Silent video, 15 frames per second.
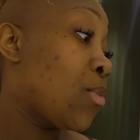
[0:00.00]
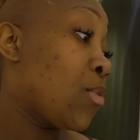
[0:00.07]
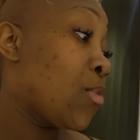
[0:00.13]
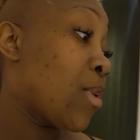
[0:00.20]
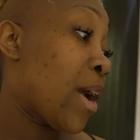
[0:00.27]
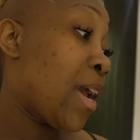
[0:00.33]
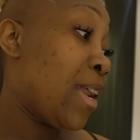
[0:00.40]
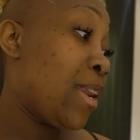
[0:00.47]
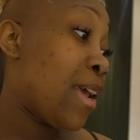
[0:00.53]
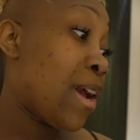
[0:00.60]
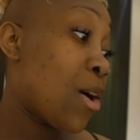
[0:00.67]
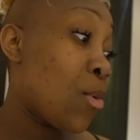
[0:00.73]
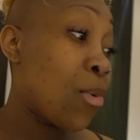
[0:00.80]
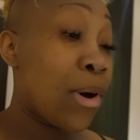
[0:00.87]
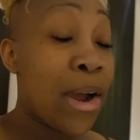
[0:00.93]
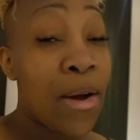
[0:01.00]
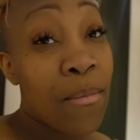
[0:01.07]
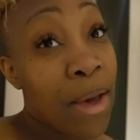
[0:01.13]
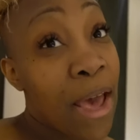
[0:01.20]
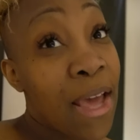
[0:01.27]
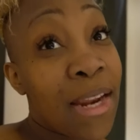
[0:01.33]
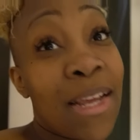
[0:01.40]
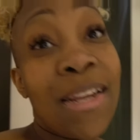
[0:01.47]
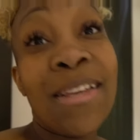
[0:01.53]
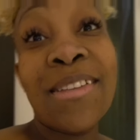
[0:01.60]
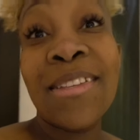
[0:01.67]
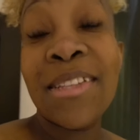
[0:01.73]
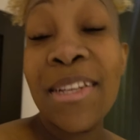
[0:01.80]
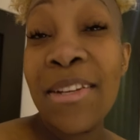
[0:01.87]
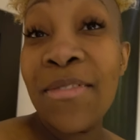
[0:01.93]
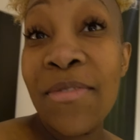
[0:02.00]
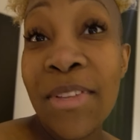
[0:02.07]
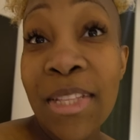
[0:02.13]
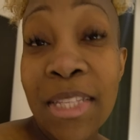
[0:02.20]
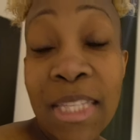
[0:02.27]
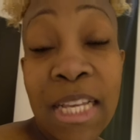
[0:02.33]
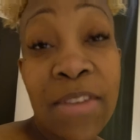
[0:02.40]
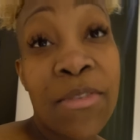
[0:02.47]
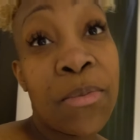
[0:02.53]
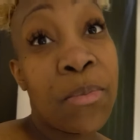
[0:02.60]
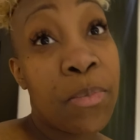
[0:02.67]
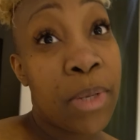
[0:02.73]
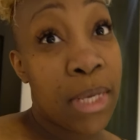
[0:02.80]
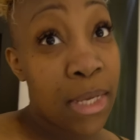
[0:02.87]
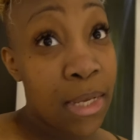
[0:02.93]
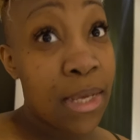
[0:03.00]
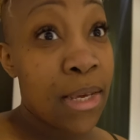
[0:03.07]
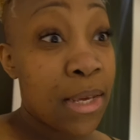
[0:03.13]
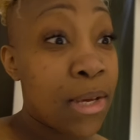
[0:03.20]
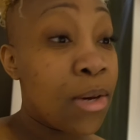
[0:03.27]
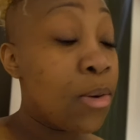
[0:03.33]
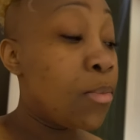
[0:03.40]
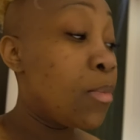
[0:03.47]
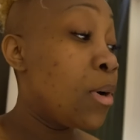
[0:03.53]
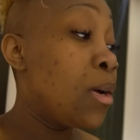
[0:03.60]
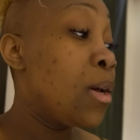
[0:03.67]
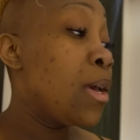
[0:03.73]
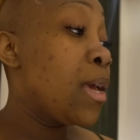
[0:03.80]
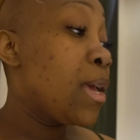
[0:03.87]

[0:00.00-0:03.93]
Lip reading: Right now where I'm at, it is 10:57 p.m.